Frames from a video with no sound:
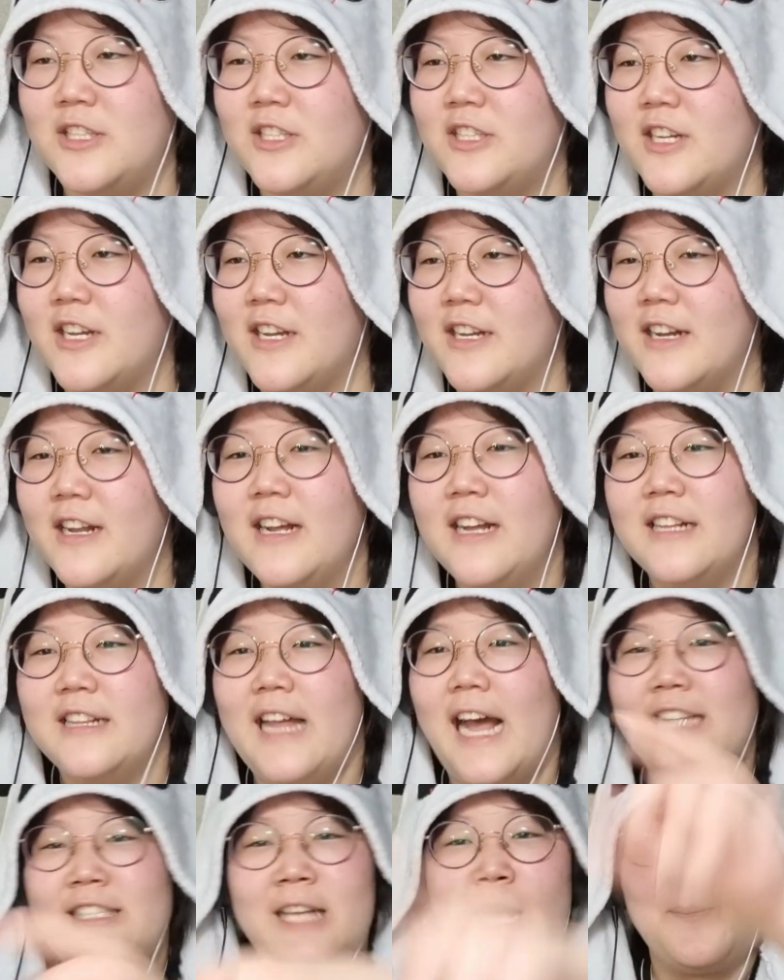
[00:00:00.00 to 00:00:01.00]
that shit. That shit's scary.
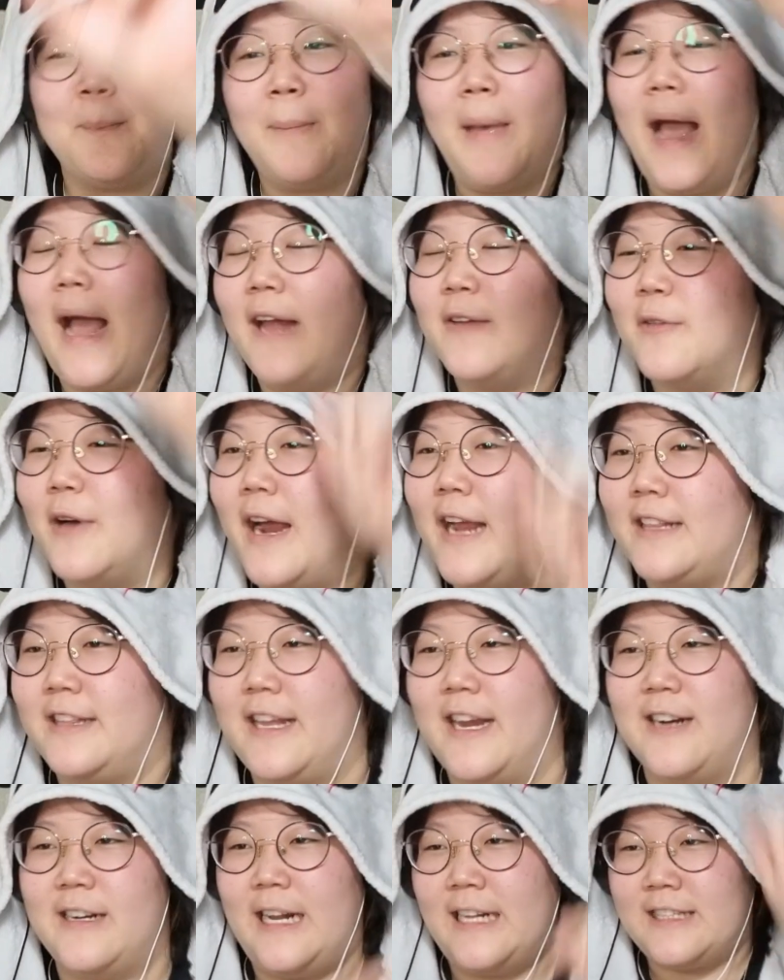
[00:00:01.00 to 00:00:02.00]
That's a man right
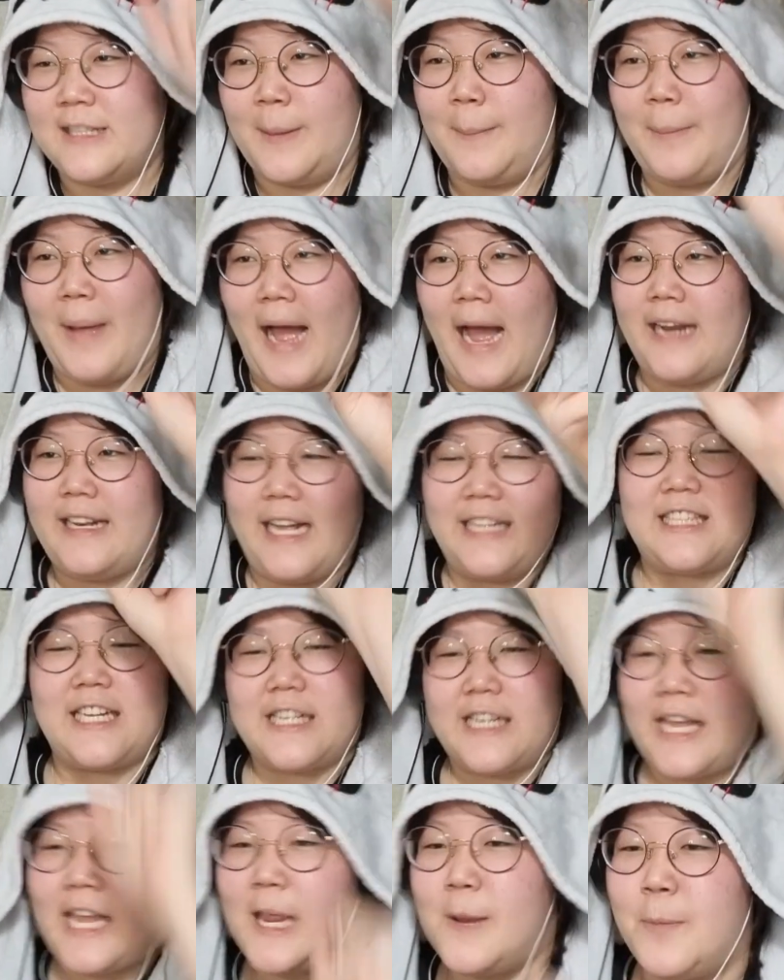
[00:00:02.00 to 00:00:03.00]
there. That's a man. That's a
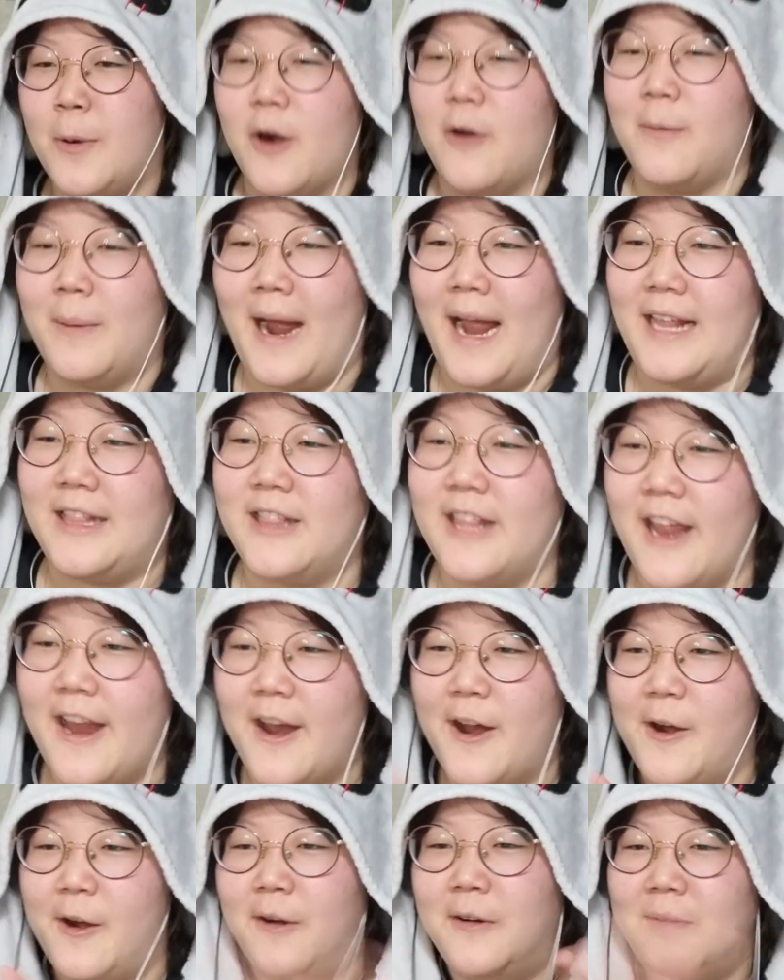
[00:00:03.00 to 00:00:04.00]
keeper right
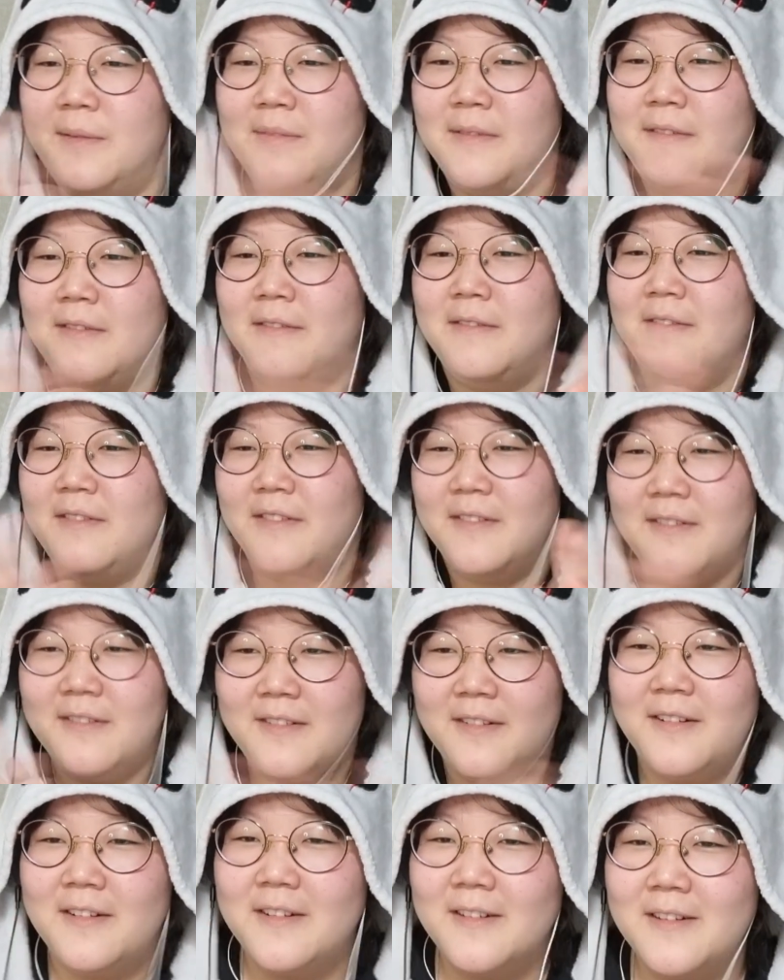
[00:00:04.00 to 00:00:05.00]
there.
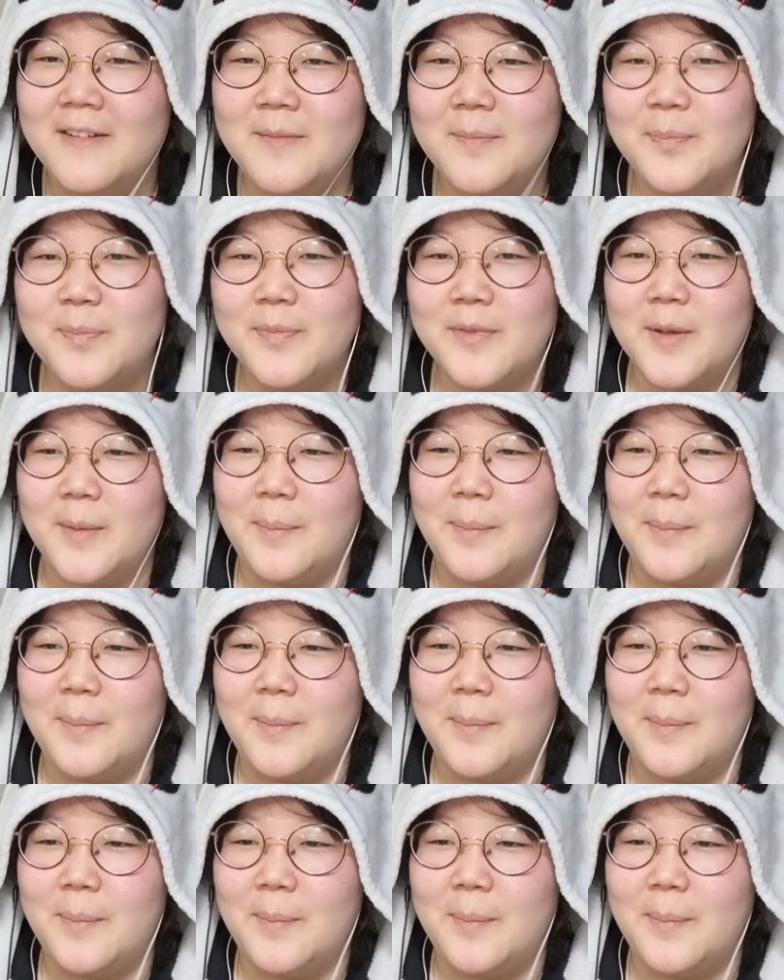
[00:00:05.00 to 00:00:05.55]
That's the goat.